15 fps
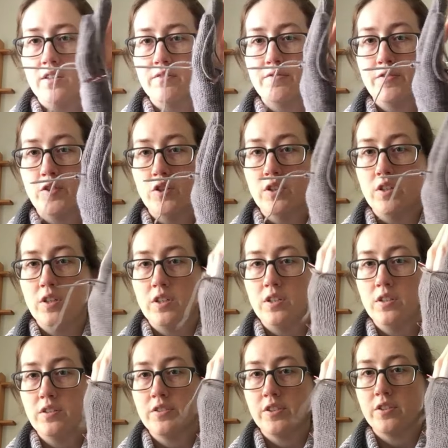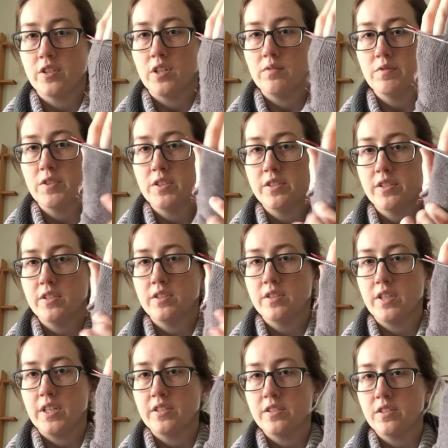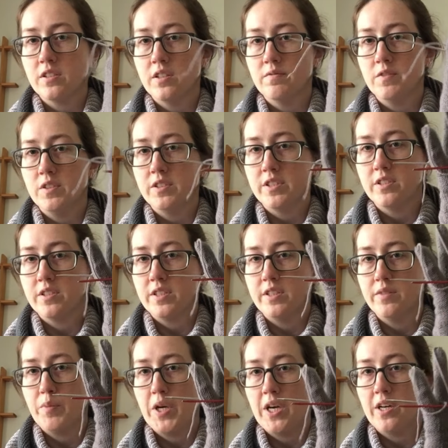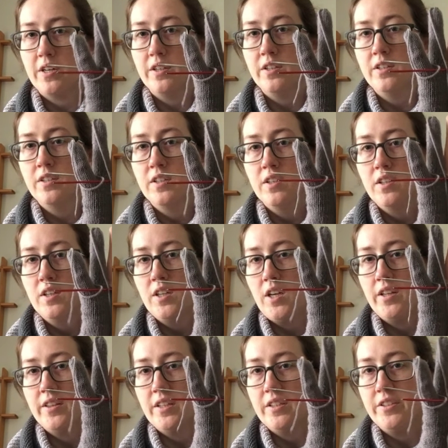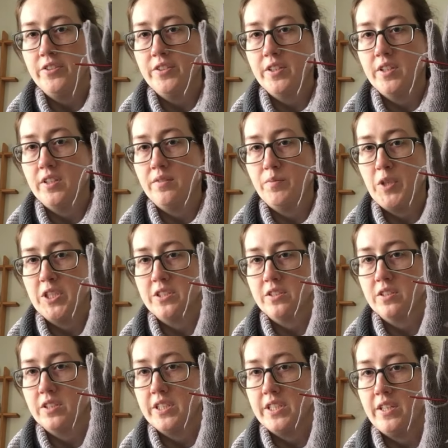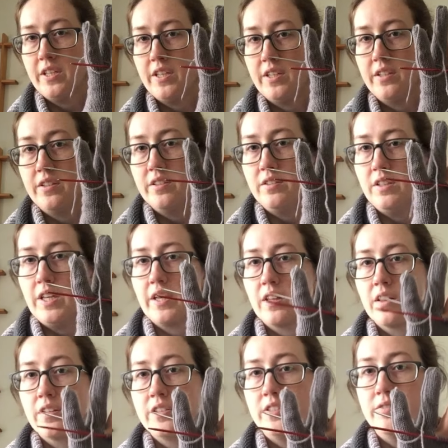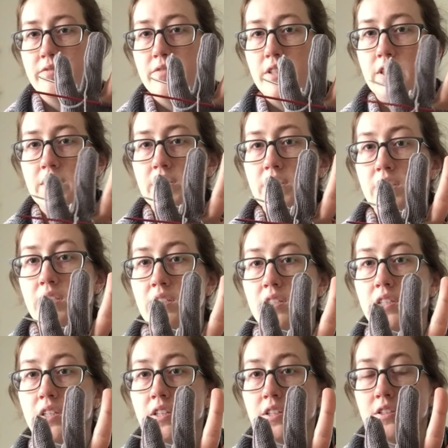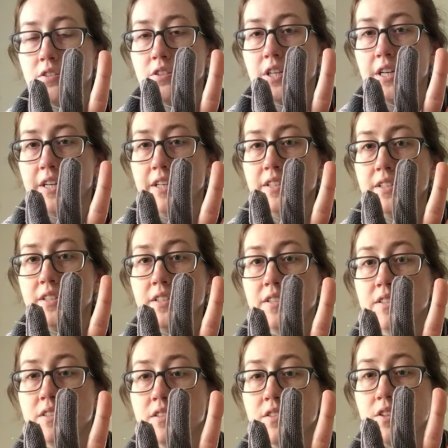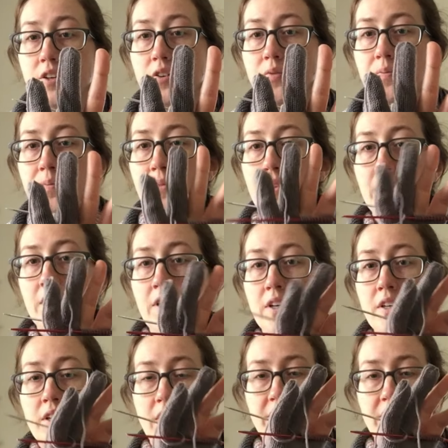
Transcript: 4 circumferences, hand circumferences in the pattern, and then you can basically knit the length to fit your hand. So I